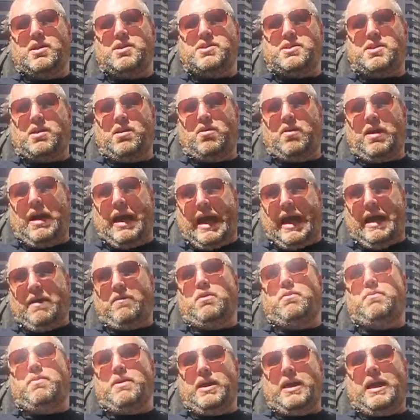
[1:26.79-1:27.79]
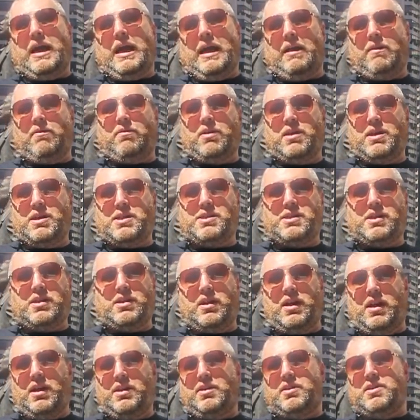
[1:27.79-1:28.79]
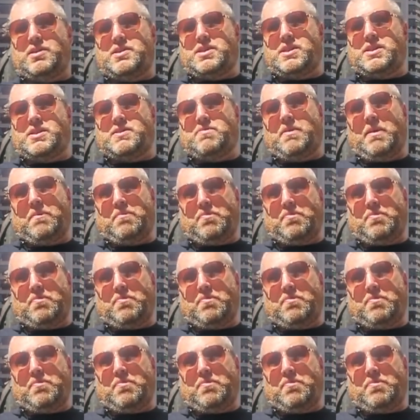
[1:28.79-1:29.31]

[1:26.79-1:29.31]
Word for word: so I would be at high risk under the system,